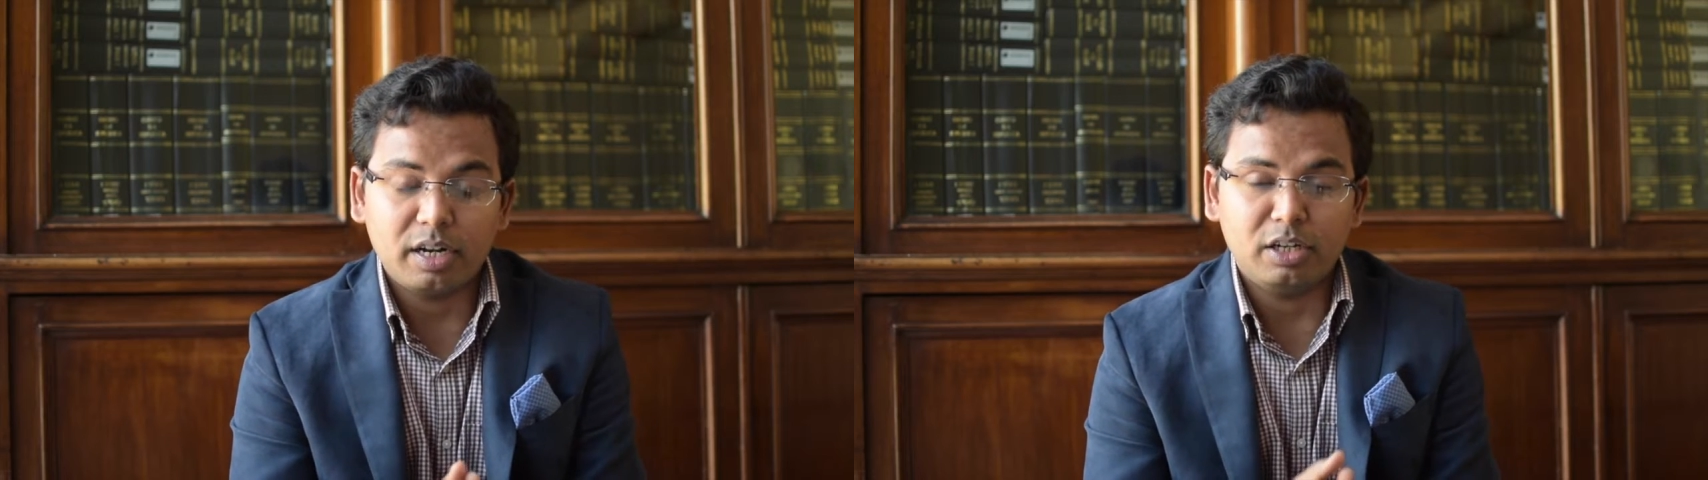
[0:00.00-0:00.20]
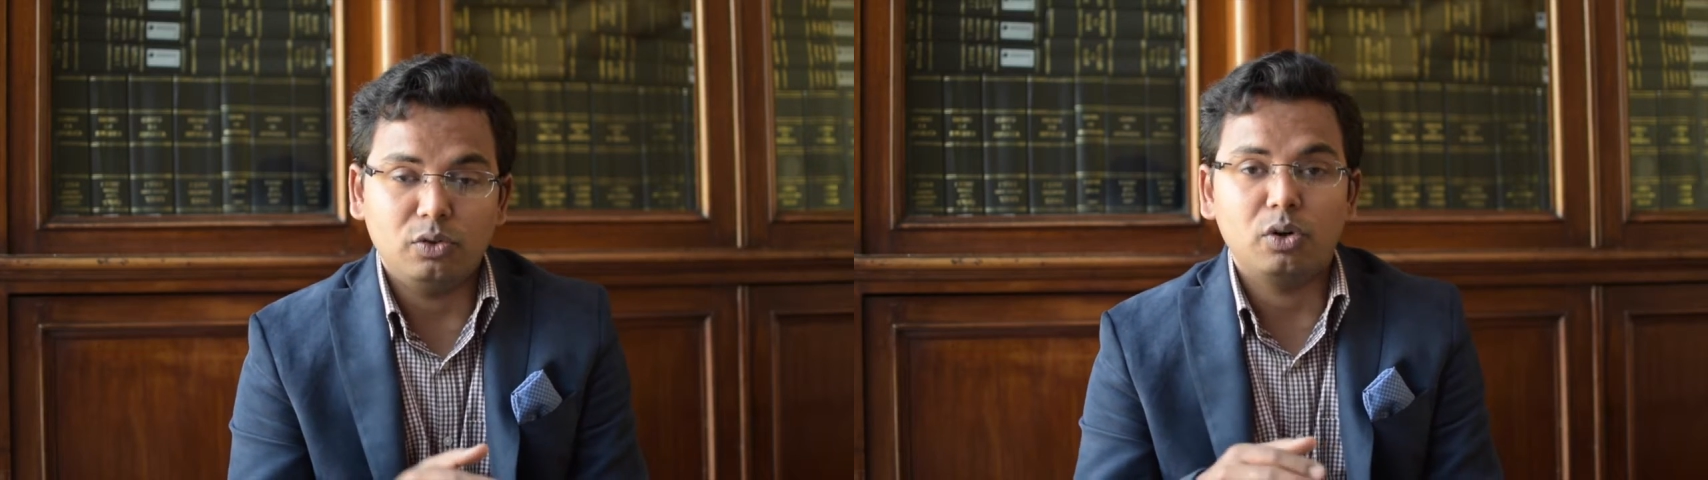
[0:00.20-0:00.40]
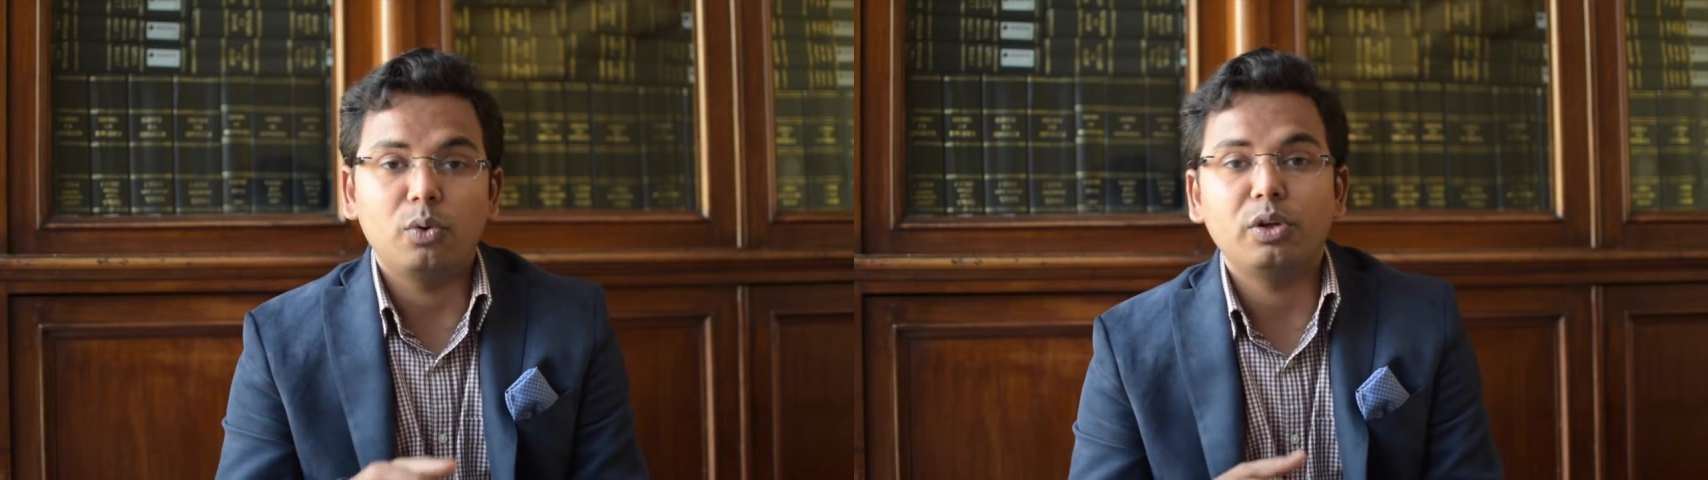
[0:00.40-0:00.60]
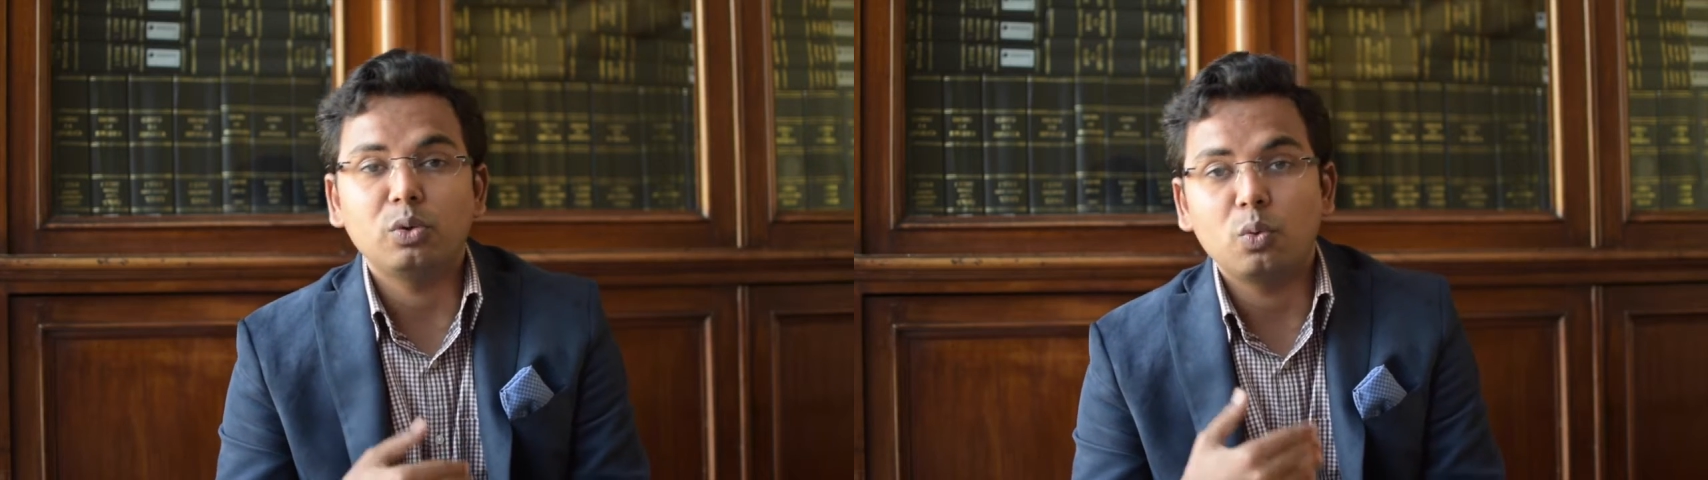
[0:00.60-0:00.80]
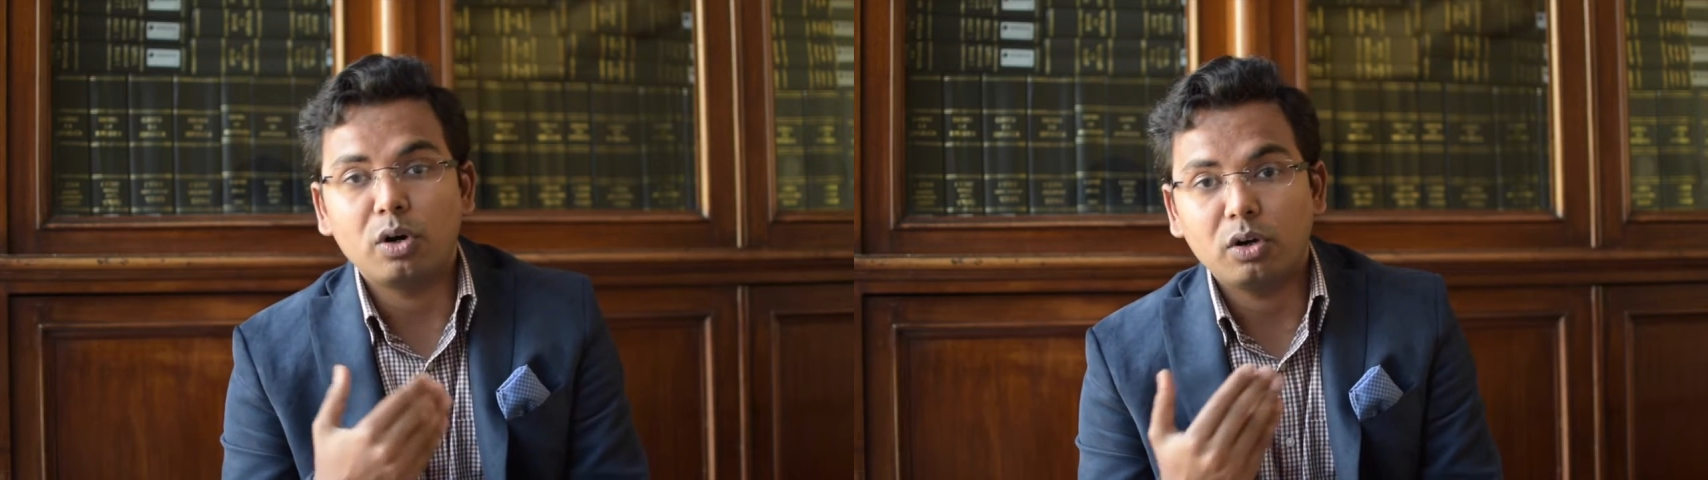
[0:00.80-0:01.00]
and you're going
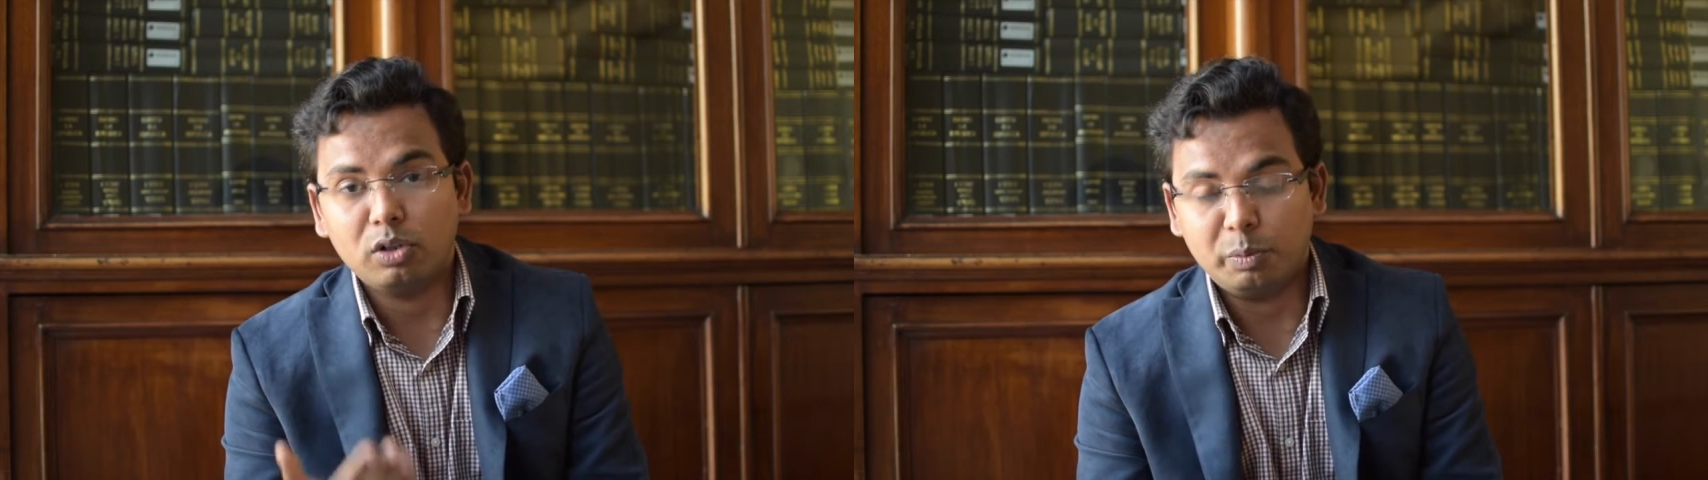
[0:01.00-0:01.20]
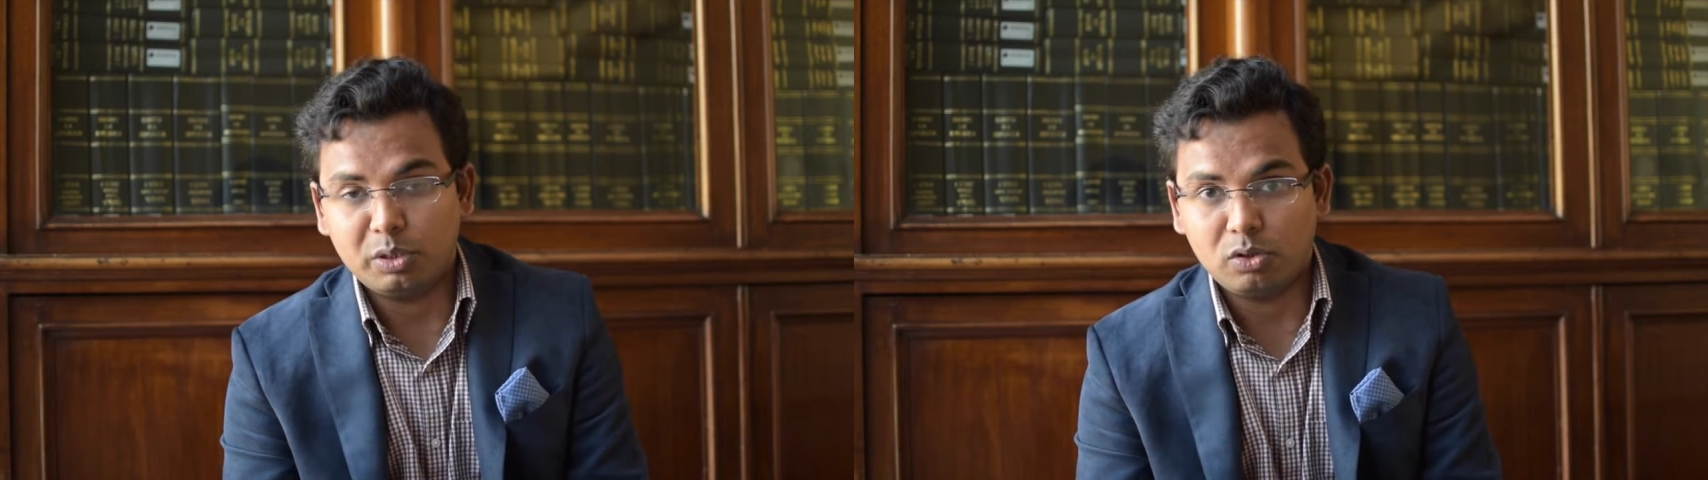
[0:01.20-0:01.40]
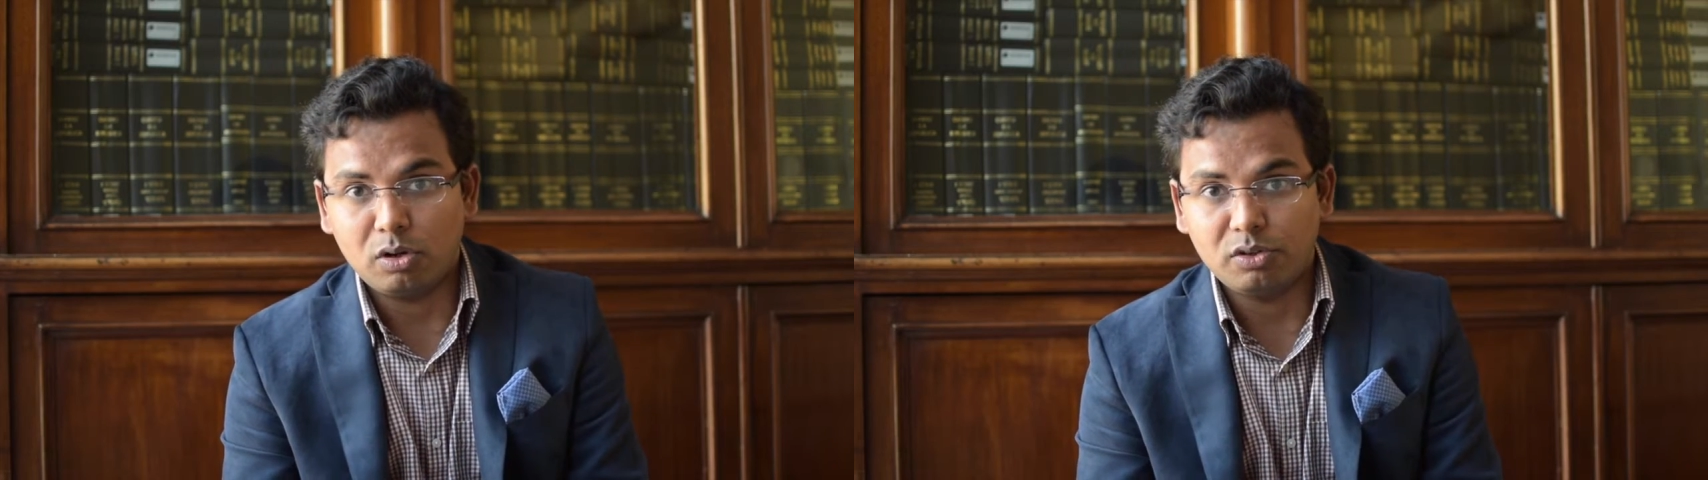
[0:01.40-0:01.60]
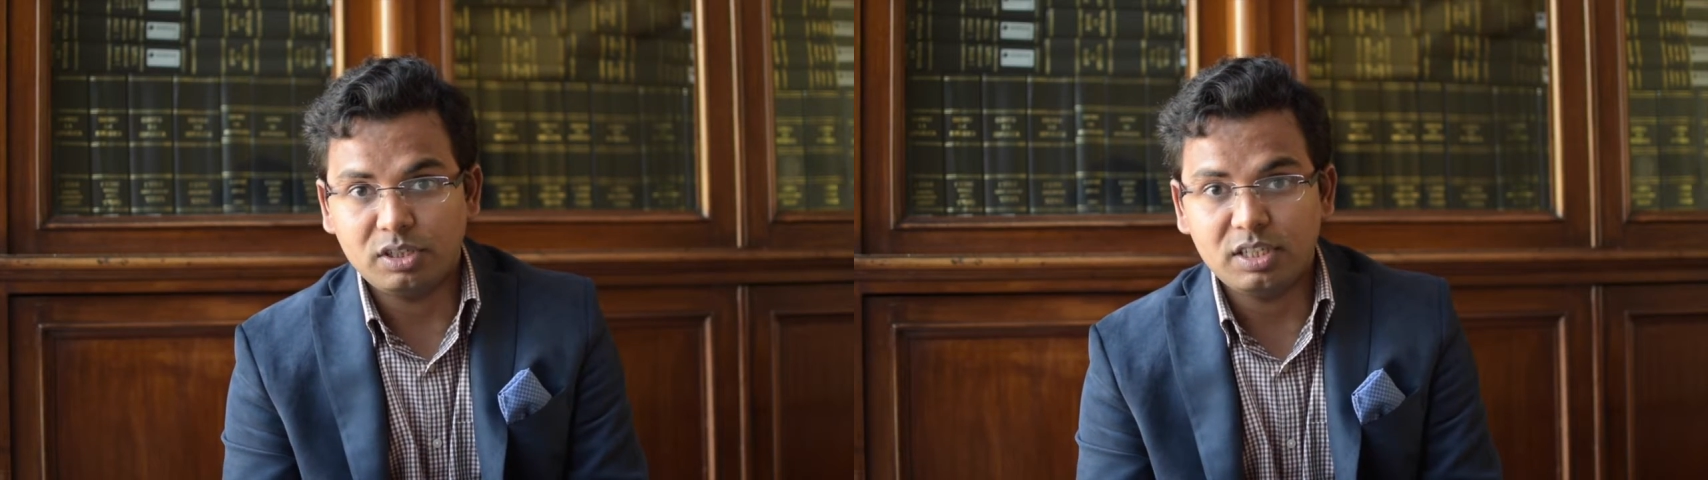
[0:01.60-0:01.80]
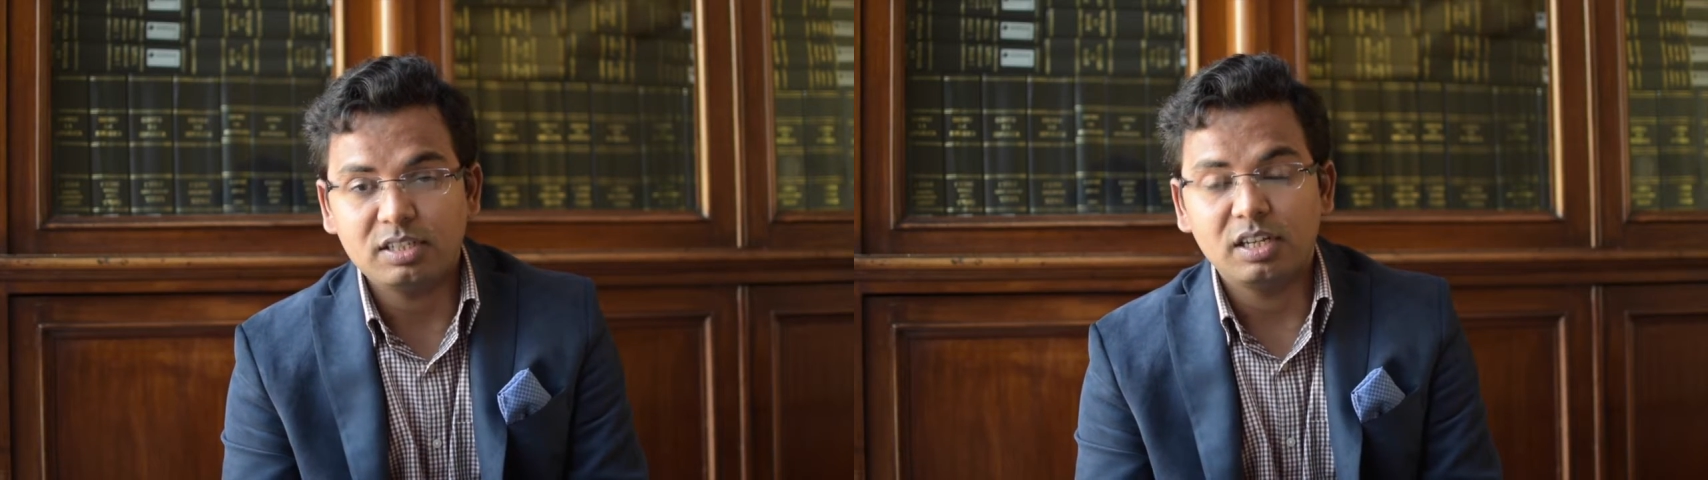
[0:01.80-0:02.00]
to work on the
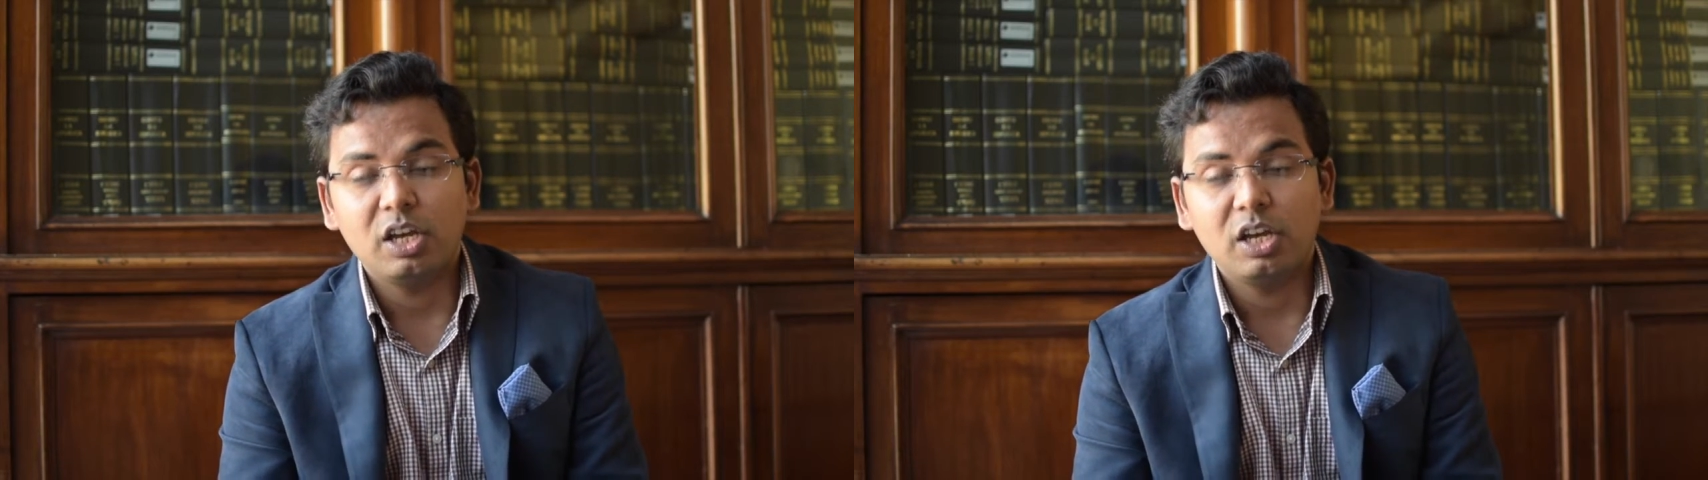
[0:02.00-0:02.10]
methodologies,